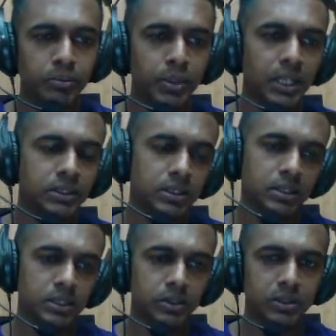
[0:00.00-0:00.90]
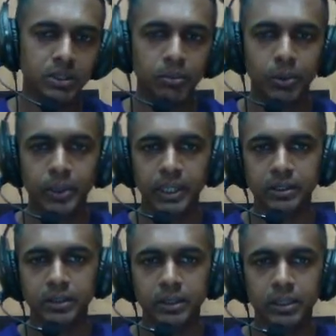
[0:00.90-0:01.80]
plus your support
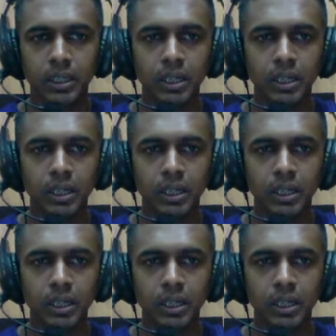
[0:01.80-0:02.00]
desk.